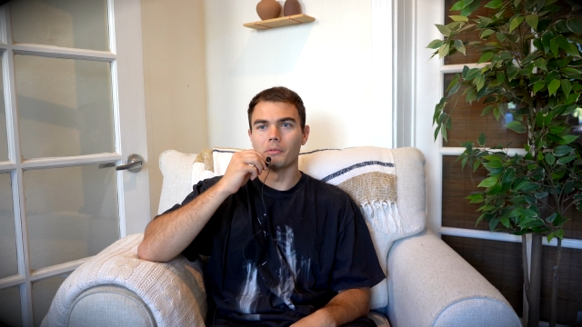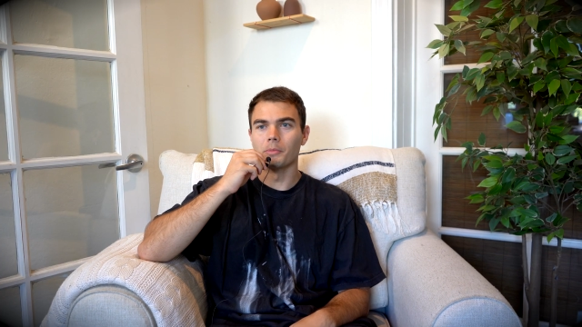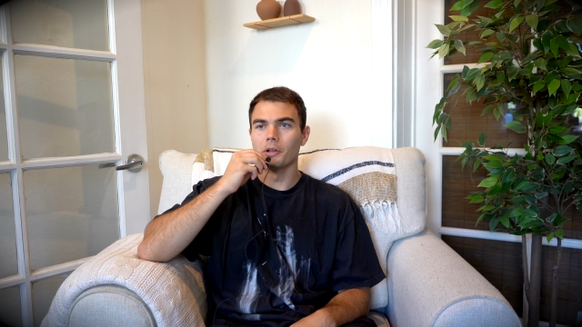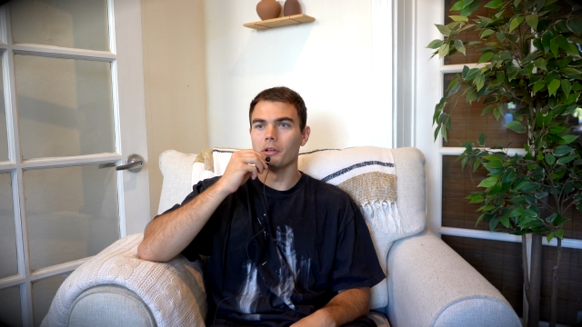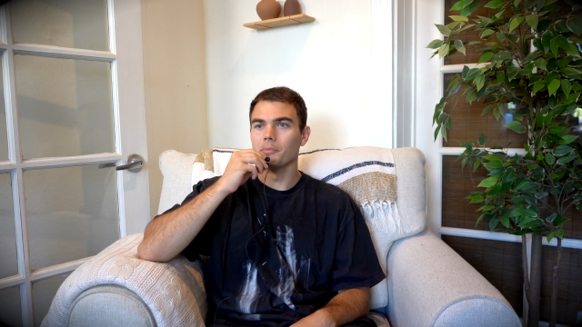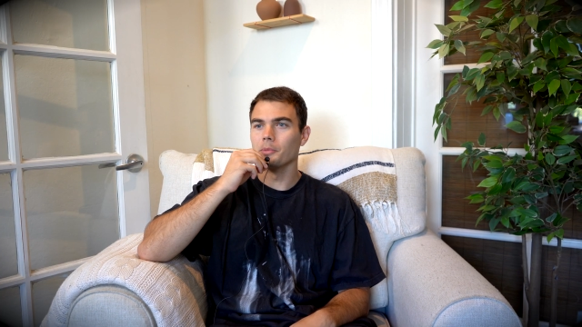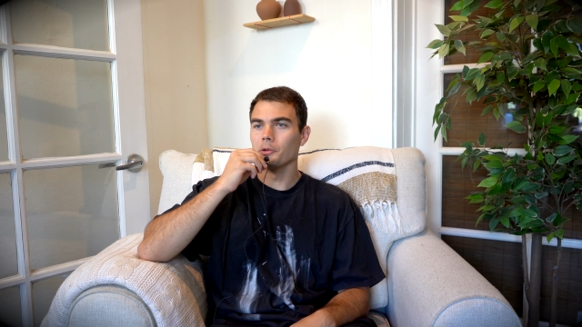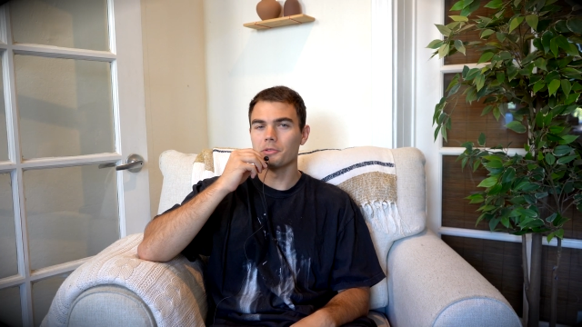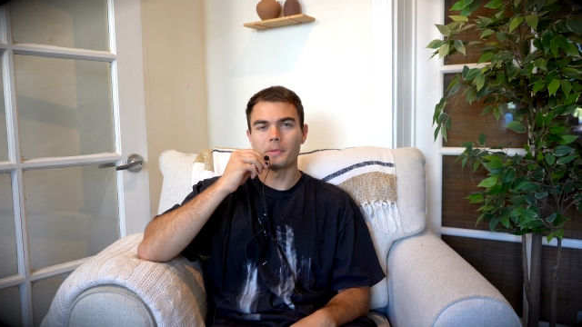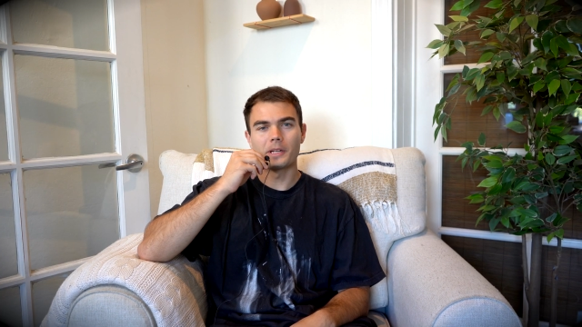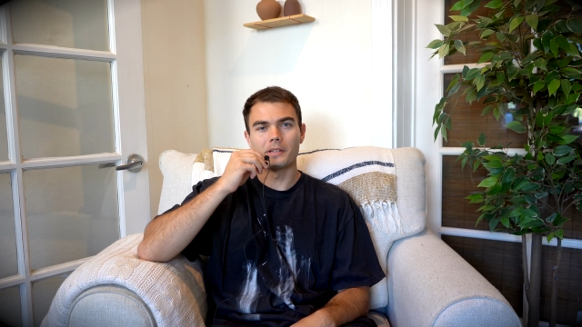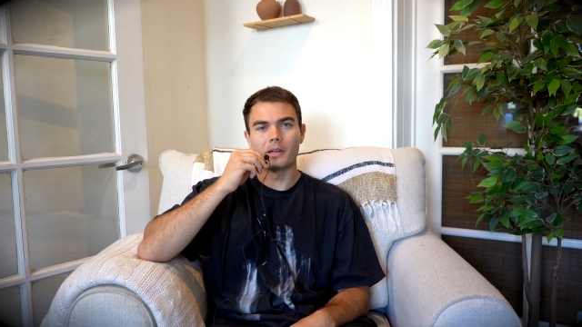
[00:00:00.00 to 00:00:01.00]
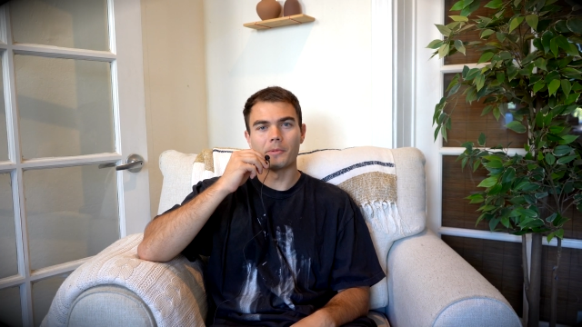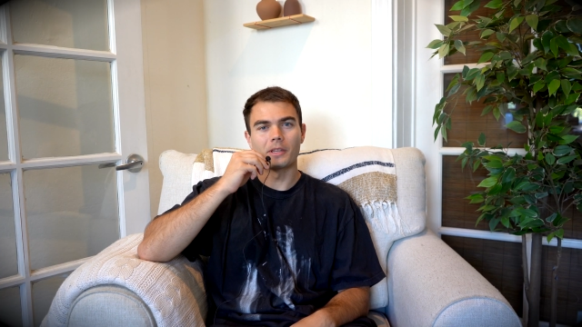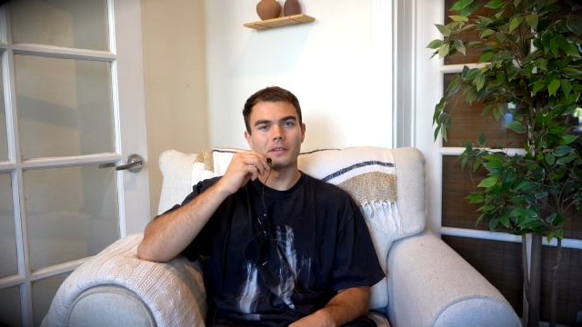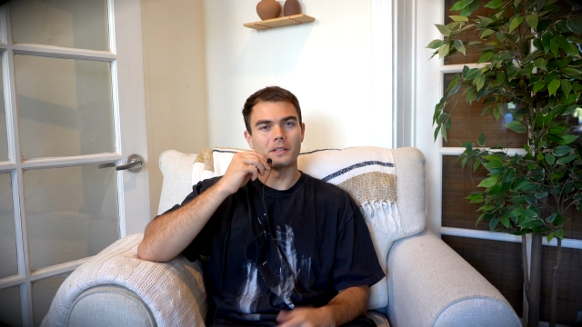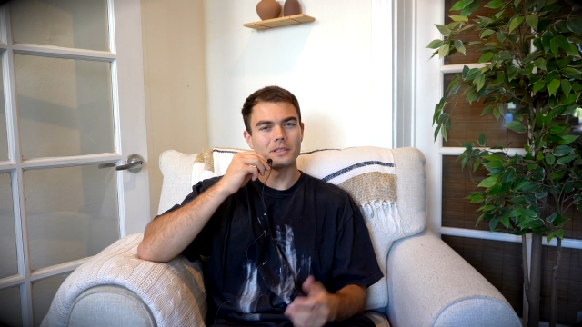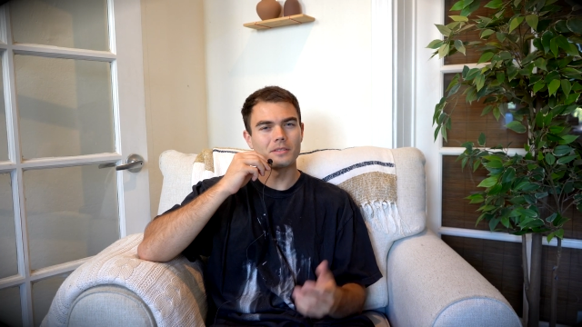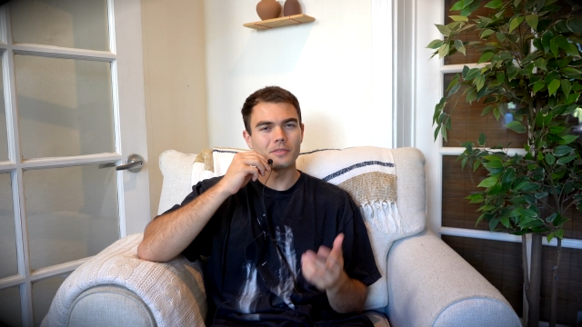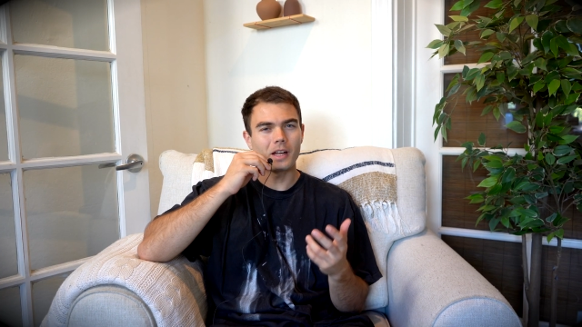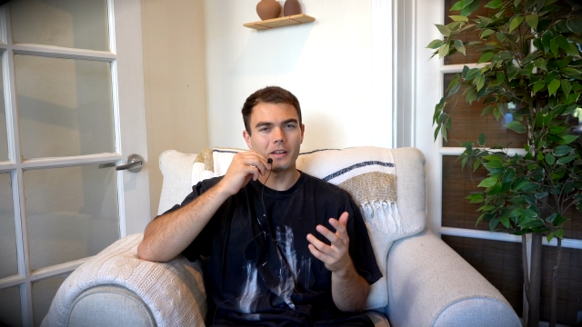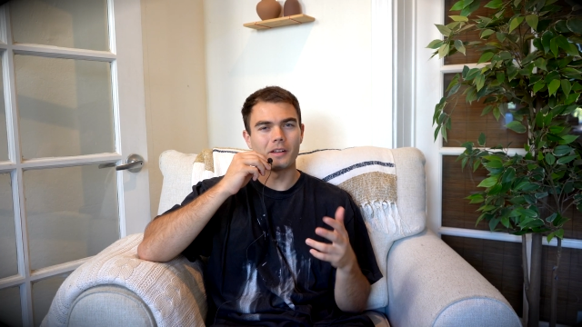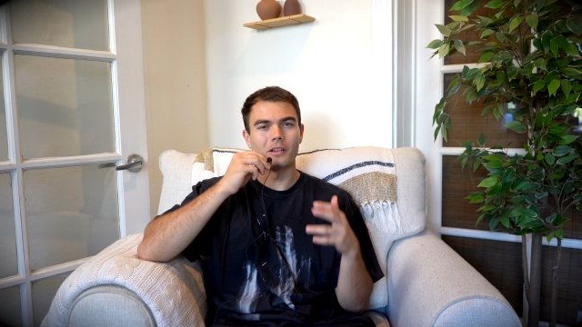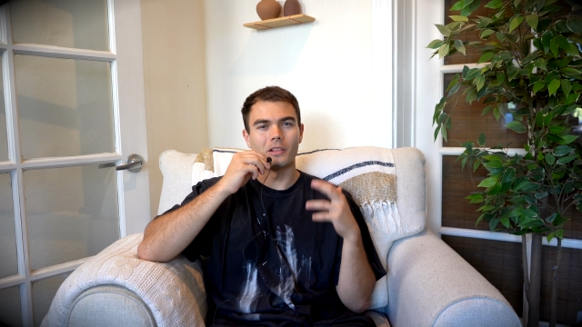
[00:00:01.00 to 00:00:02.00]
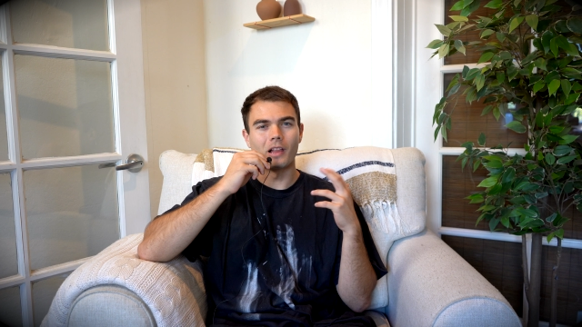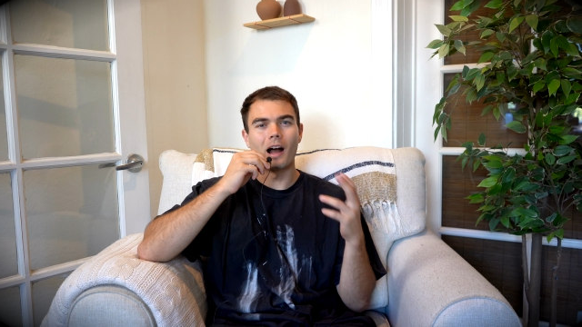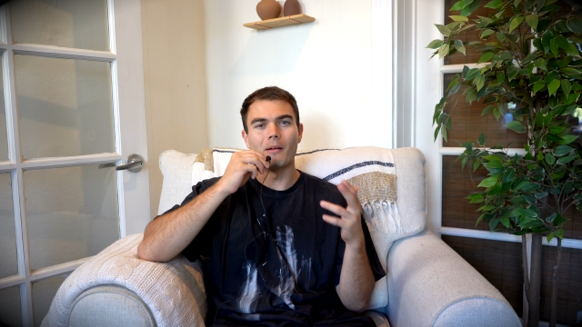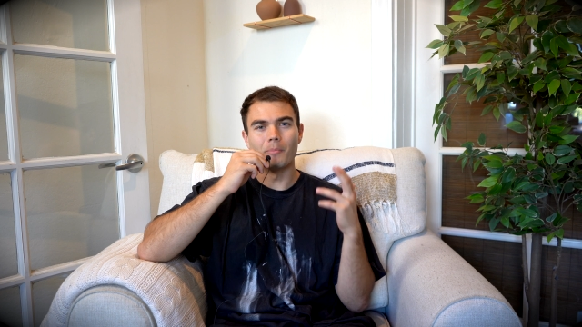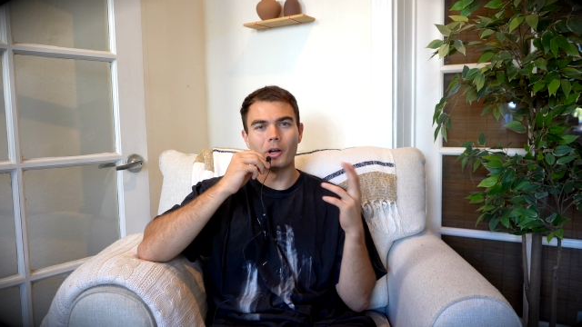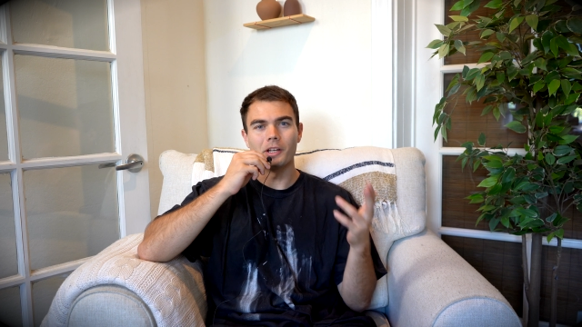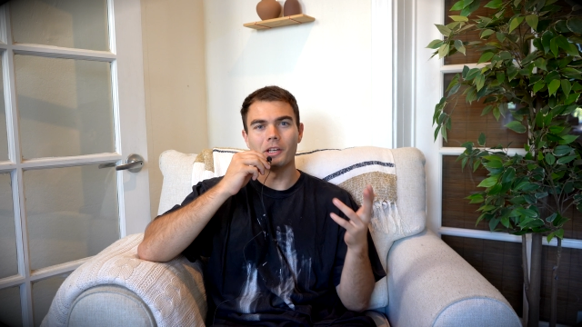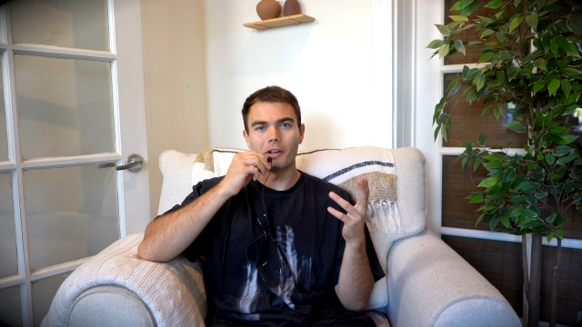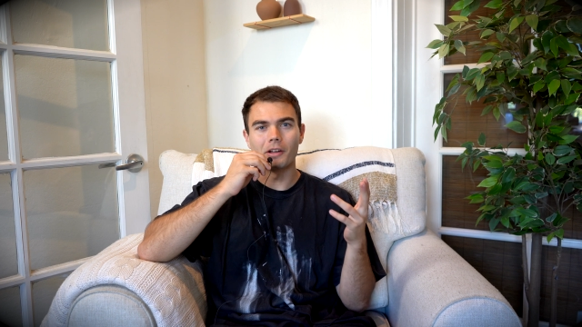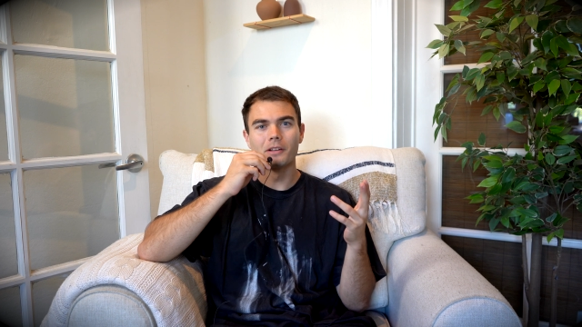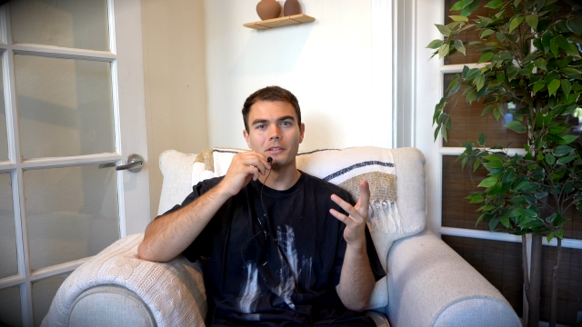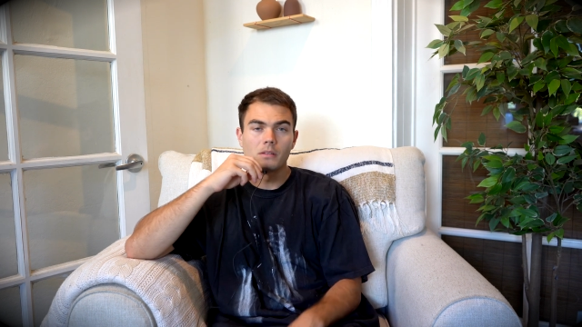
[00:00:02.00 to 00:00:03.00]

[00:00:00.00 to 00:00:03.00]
but post-pandemic, things have gotten a lot muddier.